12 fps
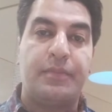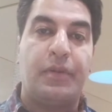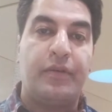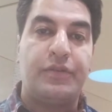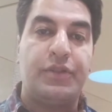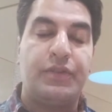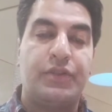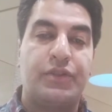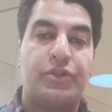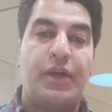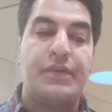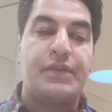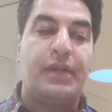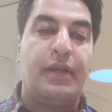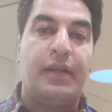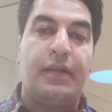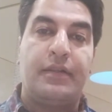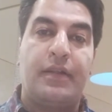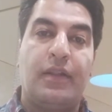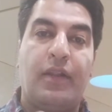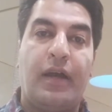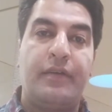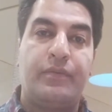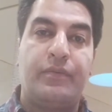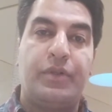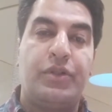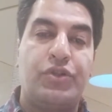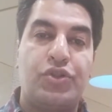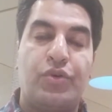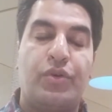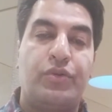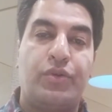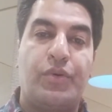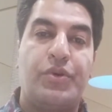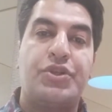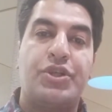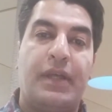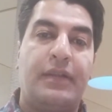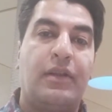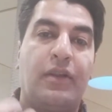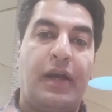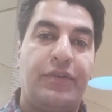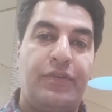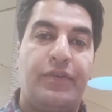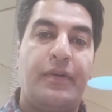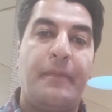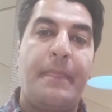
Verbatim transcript: of Jesus Christ, the life with the cho- torch and the light